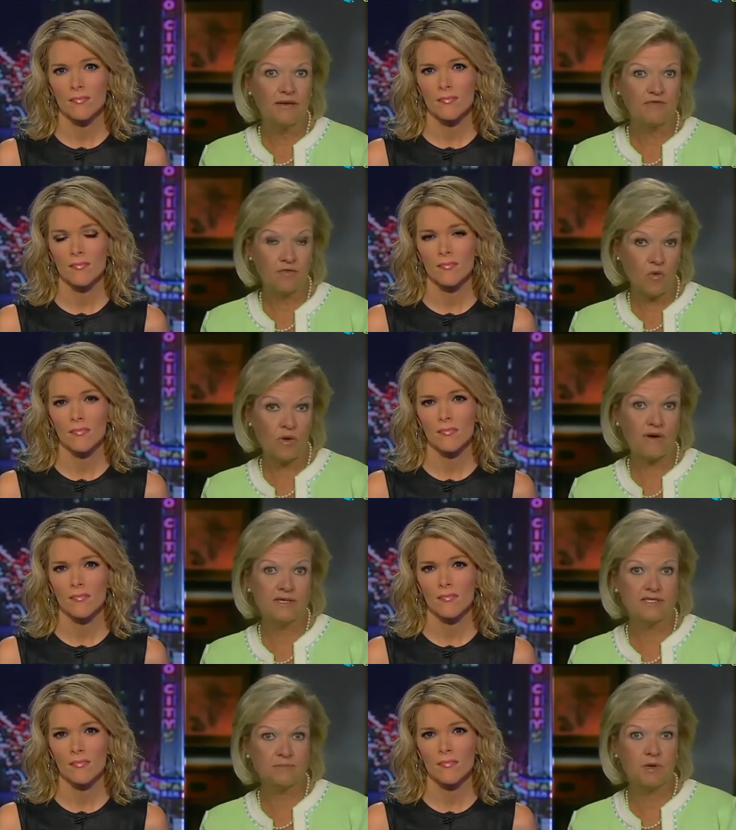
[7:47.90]
Speaker 1: for
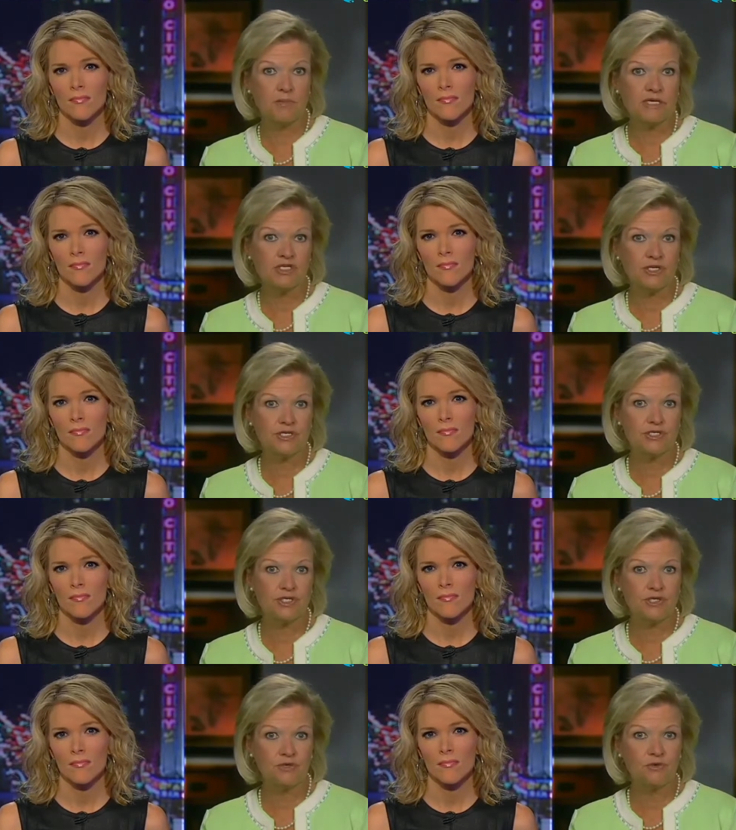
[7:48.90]
is permission
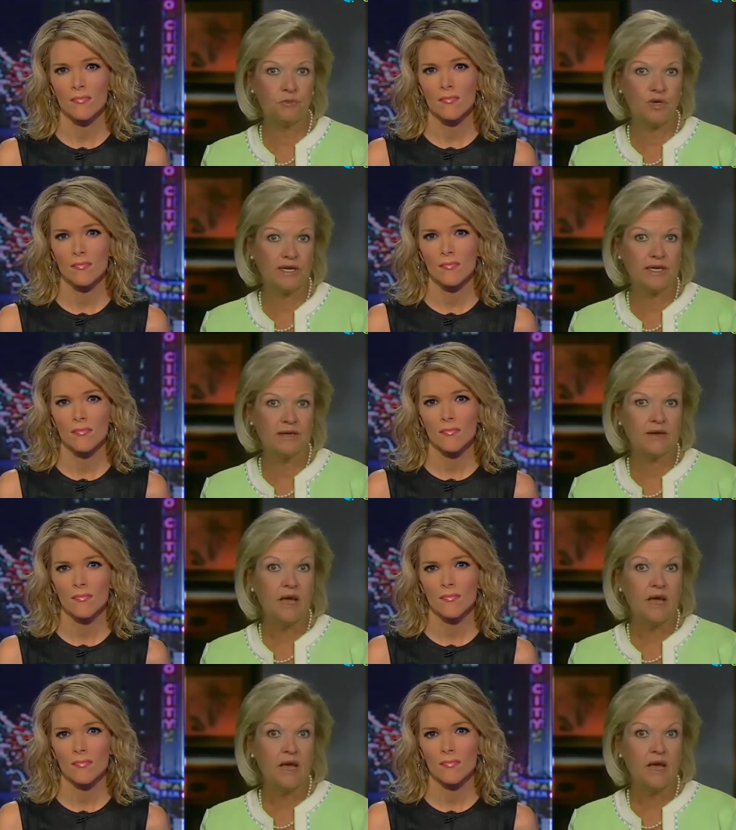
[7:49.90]
to bring in